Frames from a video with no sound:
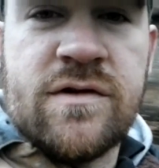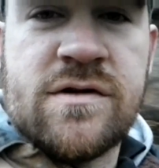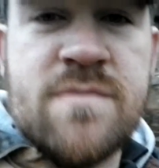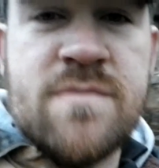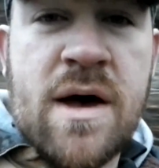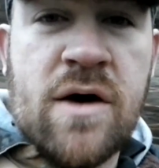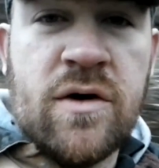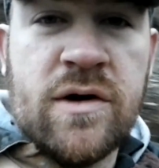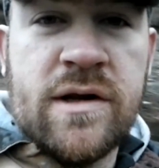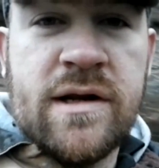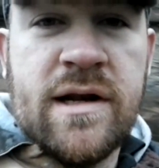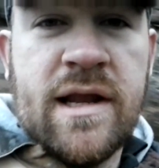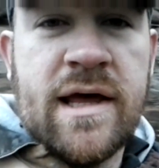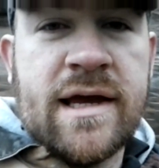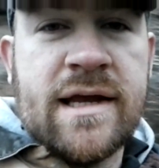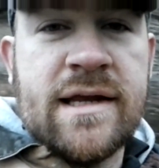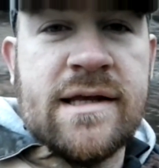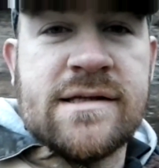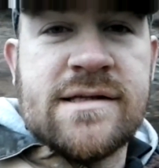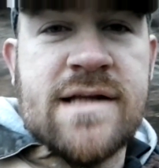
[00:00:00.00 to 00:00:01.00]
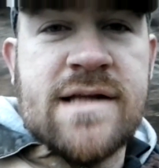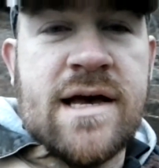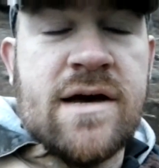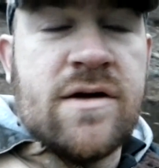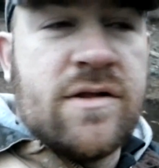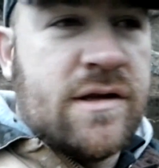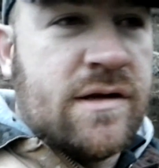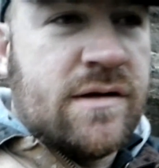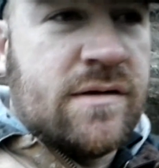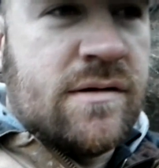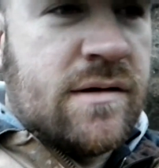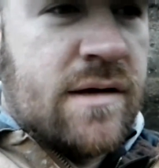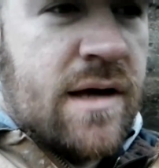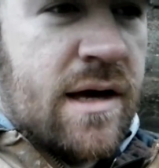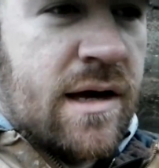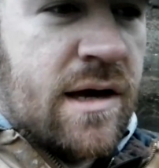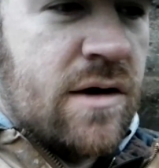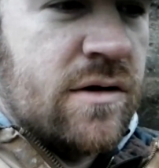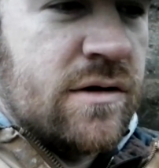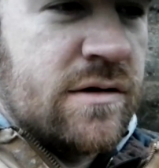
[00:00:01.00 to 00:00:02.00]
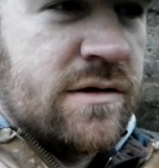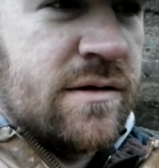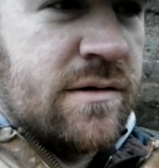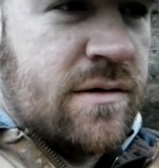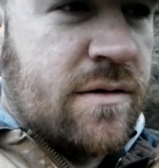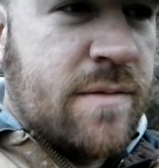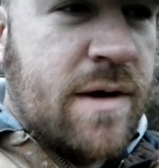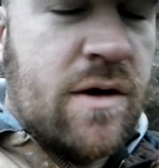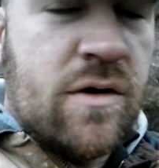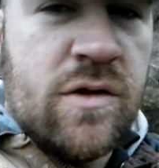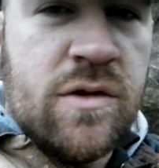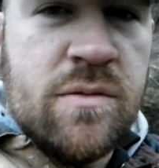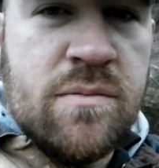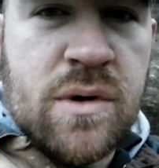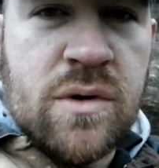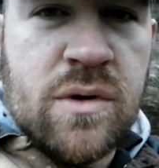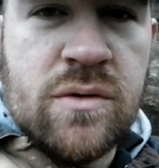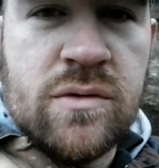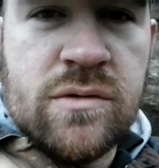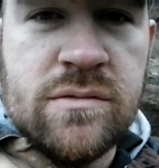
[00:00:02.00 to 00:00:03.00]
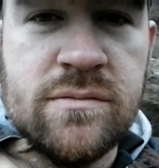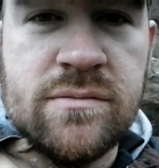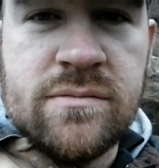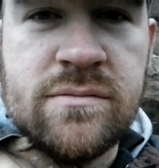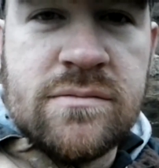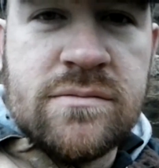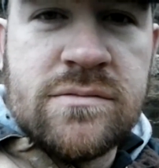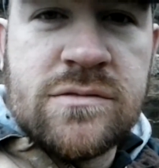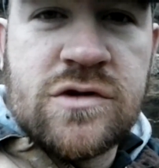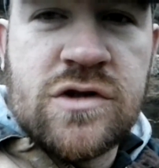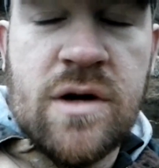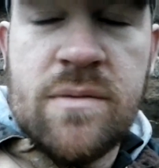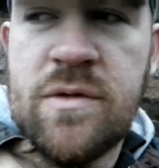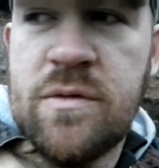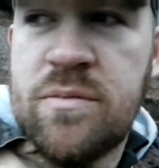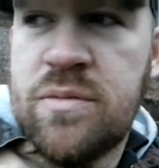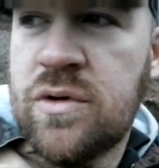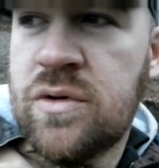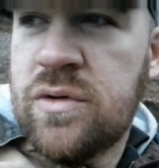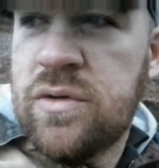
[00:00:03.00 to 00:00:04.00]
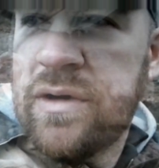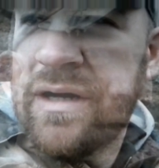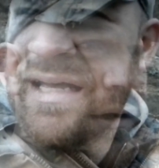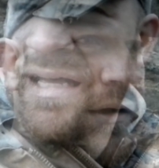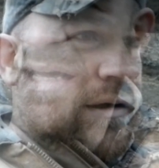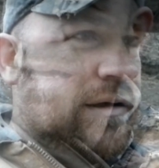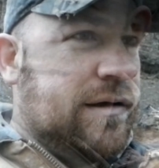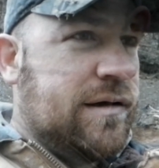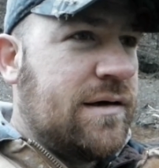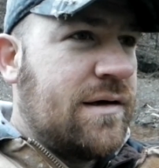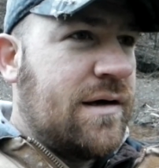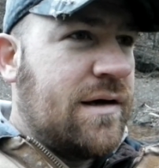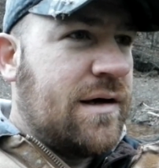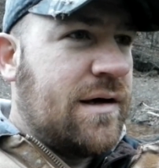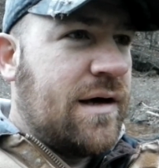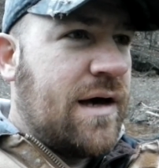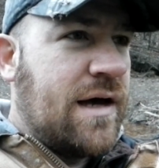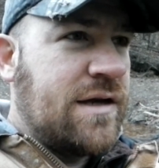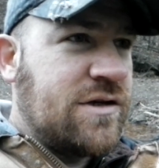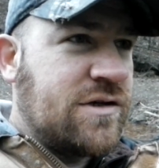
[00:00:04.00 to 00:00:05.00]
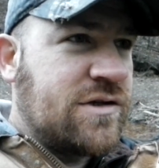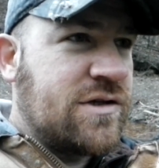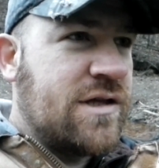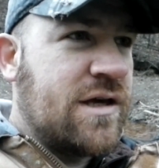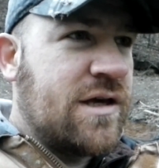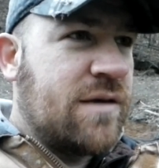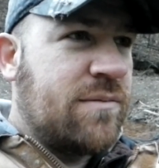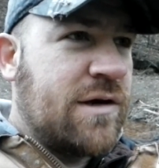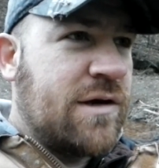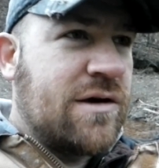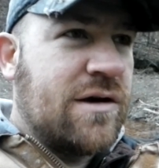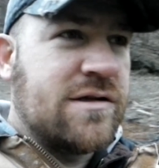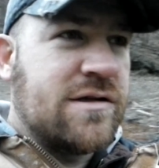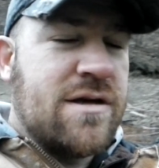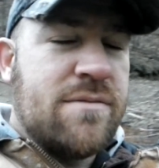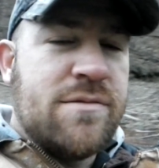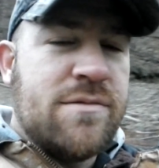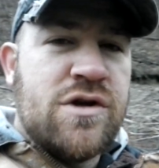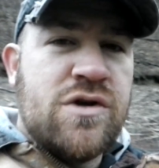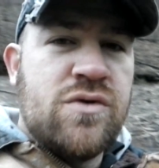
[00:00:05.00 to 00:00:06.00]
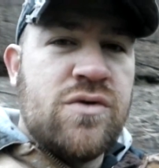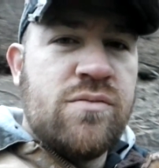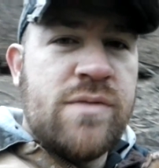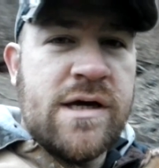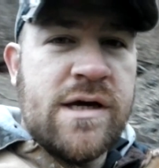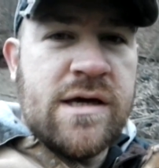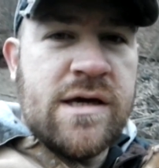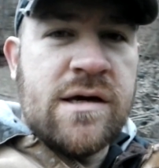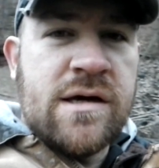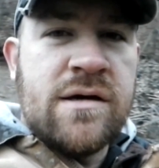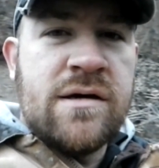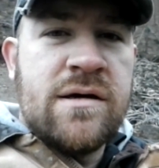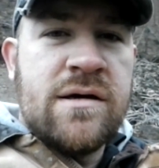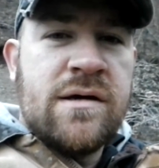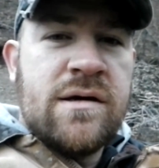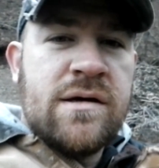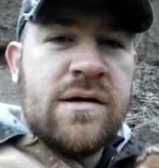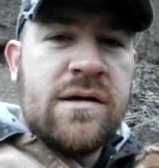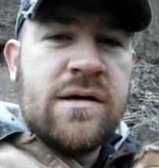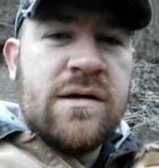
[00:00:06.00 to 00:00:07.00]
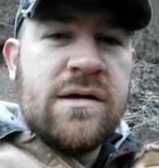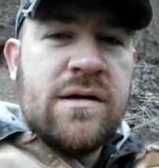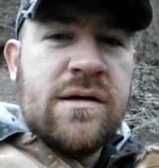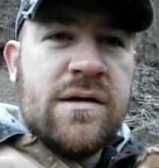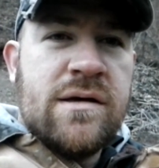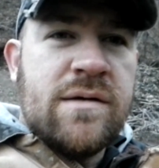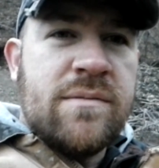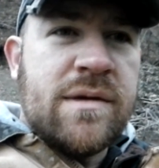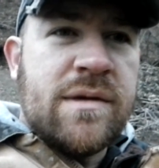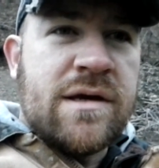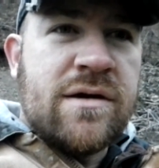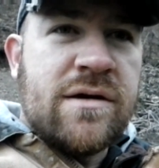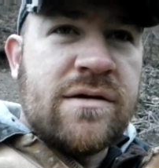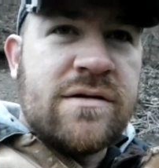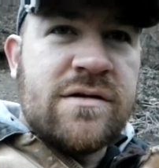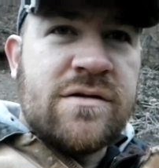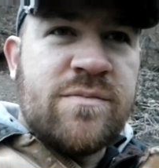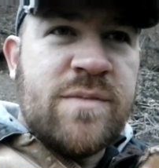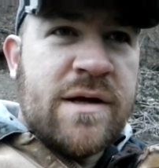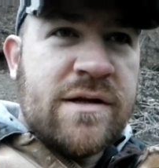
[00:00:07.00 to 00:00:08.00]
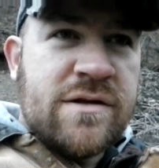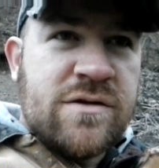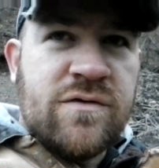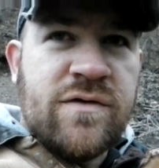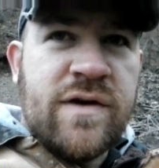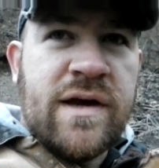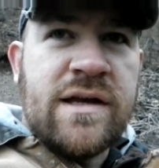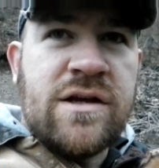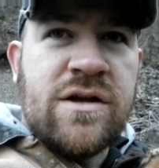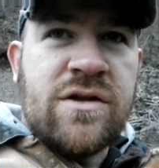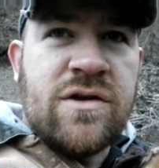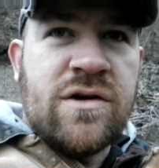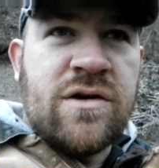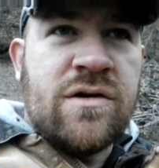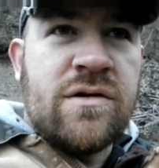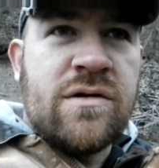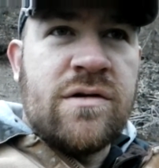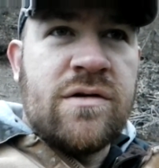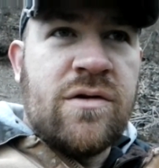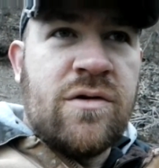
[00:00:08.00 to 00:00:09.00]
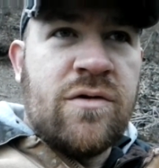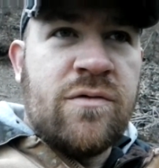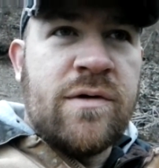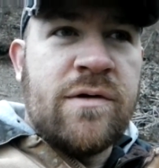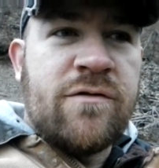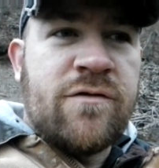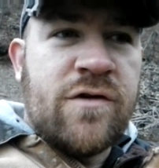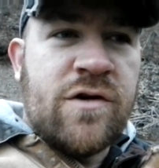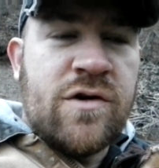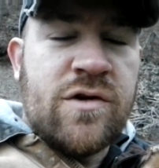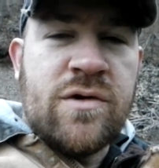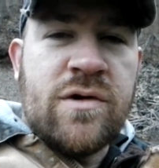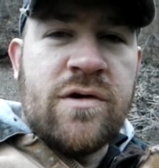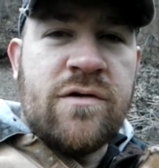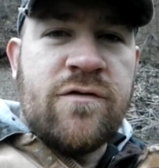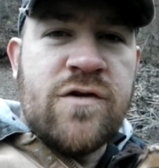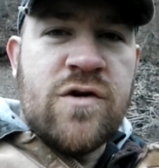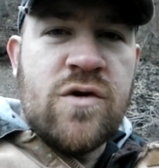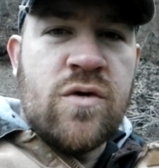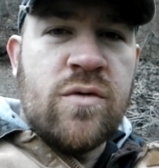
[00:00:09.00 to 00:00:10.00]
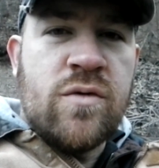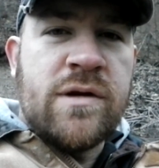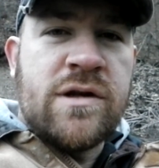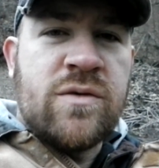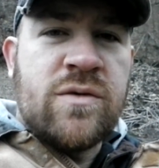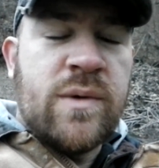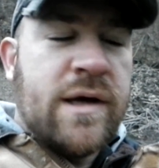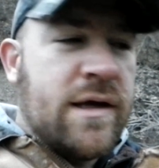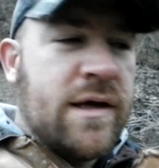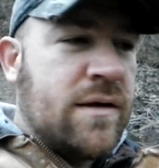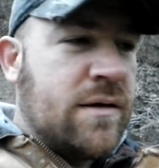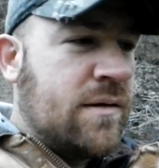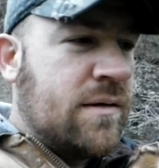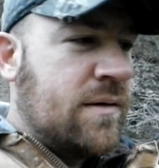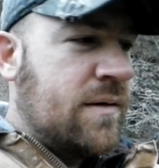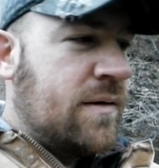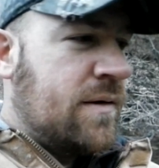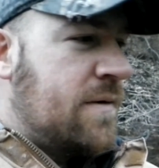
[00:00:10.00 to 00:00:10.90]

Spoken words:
melted like it is now, then heck, I'll just come out on the boat and drop the pole. I just think because I'm a newbie, and because it's Pennsylvania, they're a little bit further and fewer between.